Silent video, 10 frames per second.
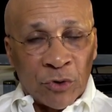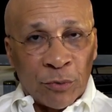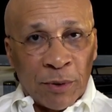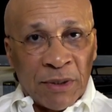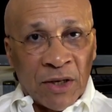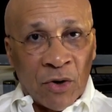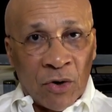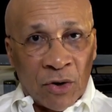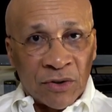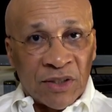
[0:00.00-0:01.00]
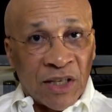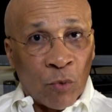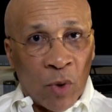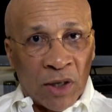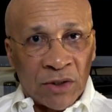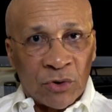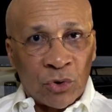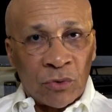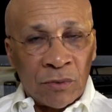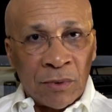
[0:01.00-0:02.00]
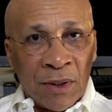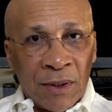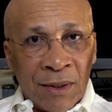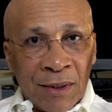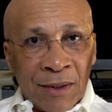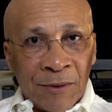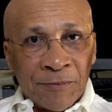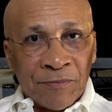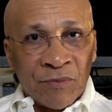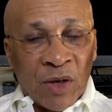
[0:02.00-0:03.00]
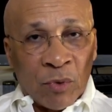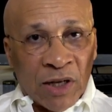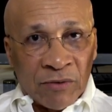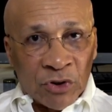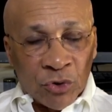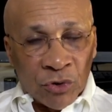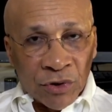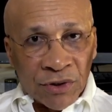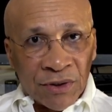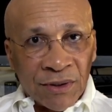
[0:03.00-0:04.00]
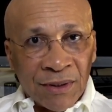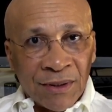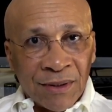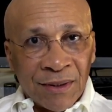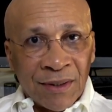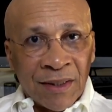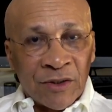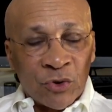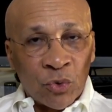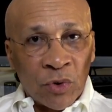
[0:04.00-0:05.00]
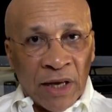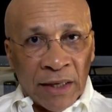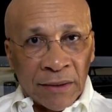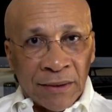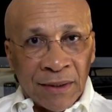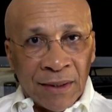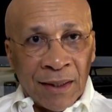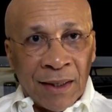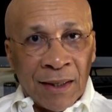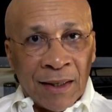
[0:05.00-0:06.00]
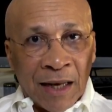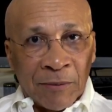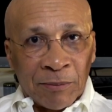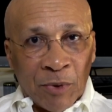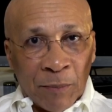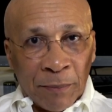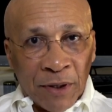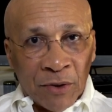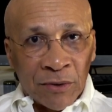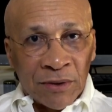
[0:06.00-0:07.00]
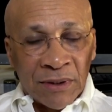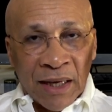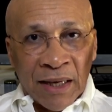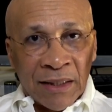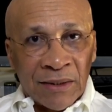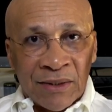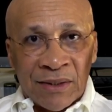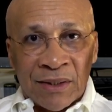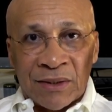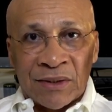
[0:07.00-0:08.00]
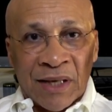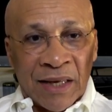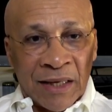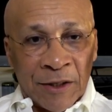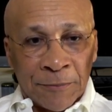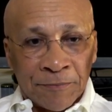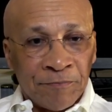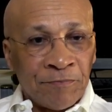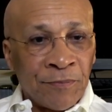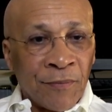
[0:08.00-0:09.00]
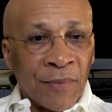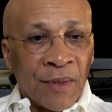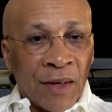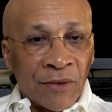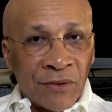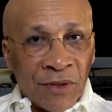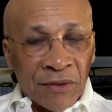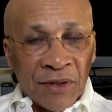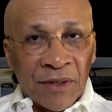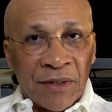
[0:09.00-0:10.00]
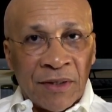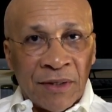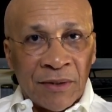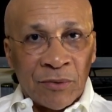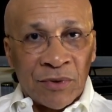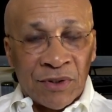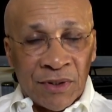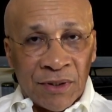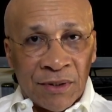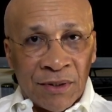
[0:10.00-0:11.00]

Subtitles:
because they want to. They won't have a choice. It's too late. Like Pompeo today, still saying there's nothing here to see.